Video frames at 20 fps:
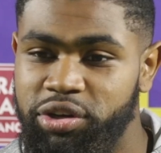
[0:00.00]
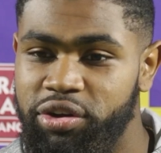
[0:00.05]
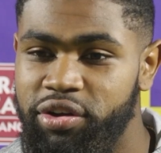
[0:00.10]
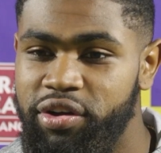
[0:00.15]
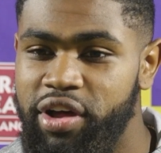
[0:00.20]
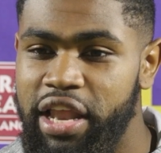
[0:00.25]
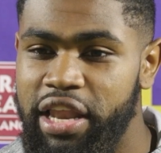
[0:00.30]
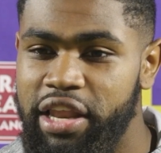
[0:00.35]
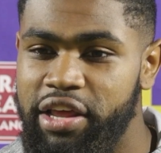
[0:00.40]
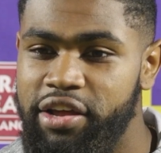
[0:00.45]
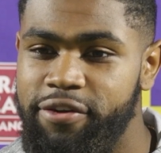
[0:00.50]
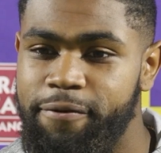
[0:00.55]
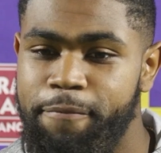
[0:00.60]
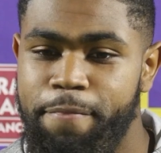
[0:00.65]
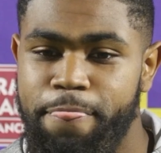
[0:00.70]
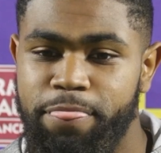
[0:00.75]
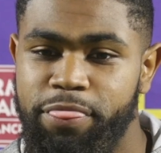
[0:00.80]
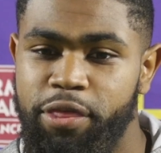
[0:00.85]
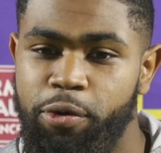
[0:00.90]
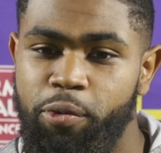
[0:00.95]
So
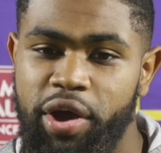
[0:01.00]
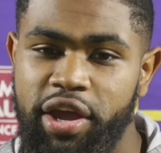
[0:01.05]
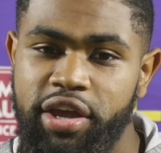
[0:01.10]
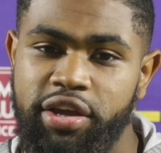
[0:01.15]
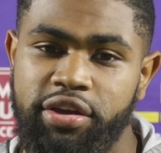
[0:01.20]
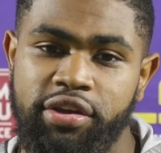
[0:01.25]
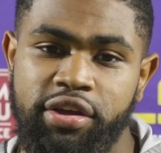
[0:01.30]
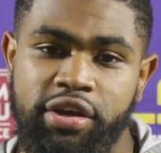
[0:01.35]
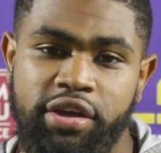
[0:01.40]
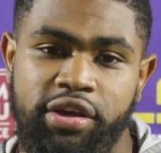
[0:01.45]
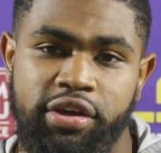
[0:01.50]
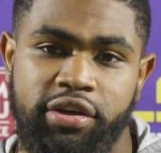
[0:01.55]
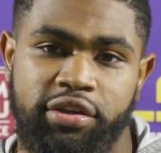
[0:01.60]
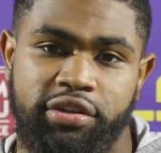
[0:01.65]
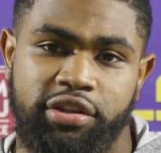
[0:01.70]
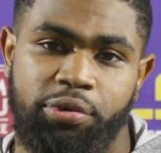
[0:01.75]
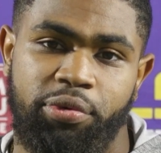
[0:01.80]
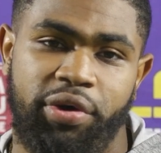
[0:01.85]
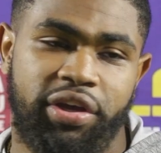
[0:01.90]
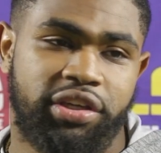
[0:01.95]
the
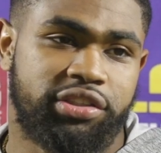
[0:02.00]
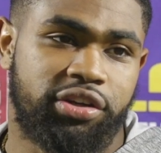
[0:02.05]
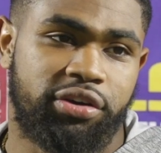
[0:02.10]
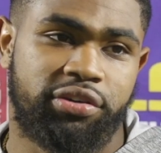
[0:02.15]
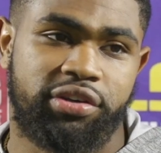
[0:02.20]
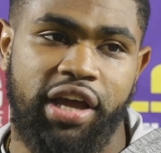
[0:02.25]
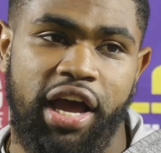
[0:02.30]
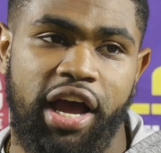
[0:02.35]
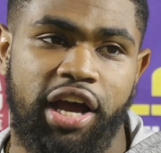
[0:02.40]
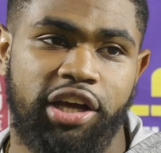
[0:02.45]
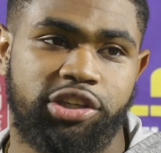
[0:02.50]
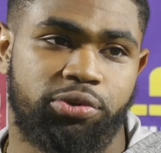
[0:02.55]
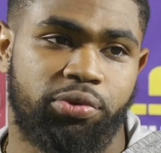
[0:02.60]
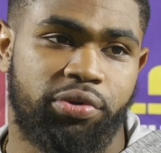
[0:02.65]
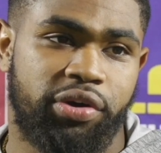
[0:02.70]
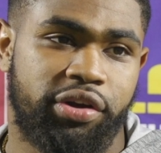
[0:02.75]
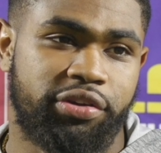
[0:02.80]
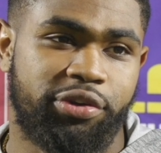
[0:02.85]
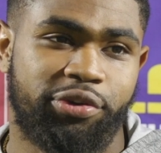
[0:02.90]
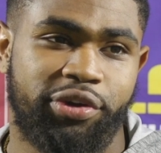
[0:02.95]
way certain guys
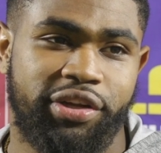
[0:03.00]
run,